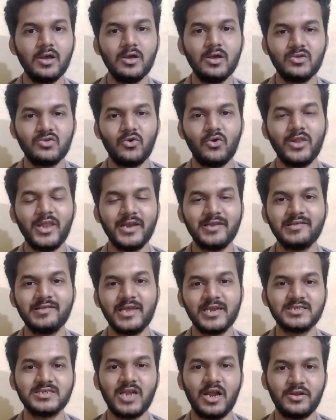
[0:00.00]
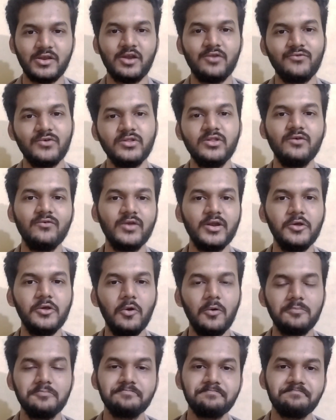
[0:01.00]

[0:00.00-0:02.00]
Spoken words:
So let's get started with the video.